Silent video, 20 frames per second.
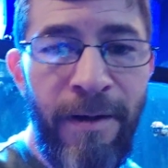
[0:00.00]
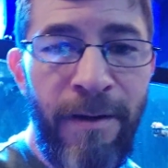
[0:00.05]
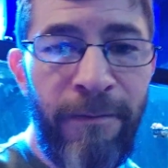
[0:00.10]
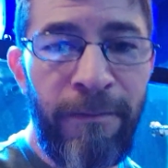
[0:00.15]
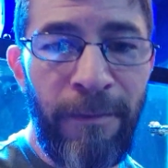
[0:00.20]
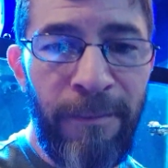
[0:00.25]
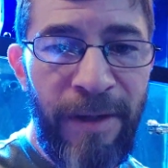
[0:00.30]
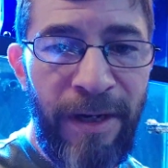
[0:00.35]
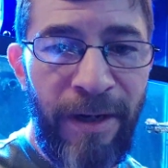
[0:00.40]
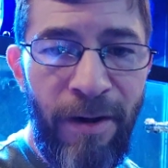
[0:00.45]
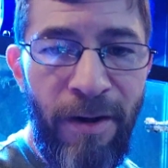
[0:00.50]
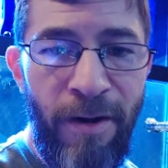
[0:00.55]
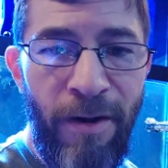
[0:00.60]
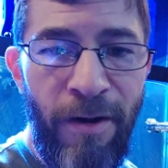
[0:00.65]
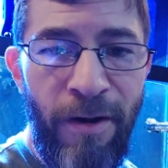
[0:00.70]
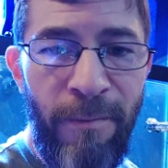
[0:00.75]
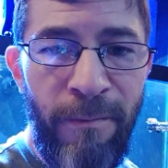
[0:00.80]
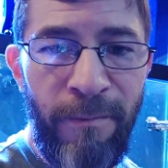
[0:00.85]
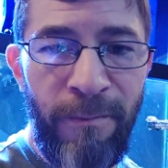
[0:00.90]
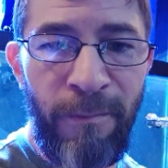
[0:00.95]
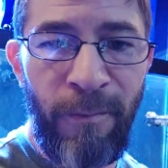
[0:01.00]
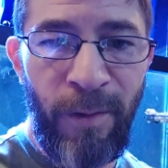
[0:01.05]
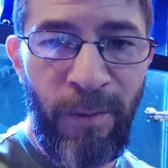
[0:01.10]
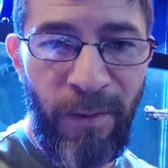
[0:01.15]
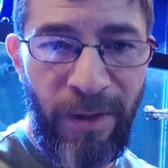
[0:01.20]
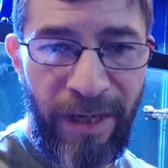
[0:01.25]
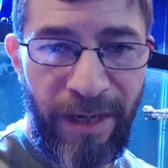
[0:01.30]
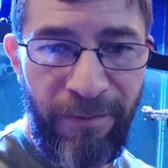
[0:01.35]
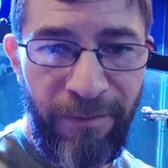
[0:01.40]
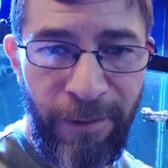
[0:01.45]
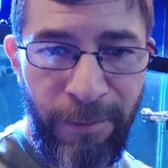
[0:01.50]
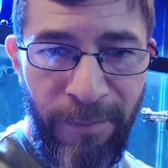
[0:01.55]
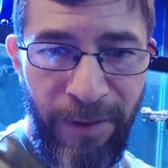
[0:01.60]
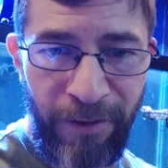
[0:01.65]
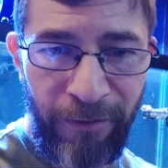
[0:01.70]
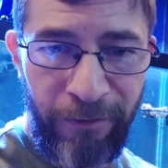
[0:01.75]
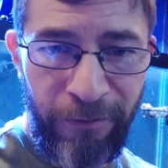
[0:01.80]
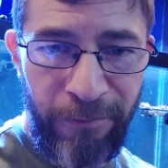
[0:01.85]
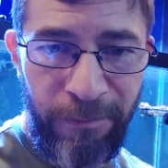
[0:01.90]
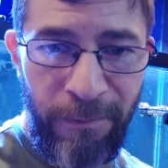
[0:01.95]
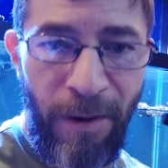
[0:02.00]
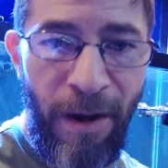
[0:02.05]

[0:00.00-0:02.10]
from their home. We want to give them the best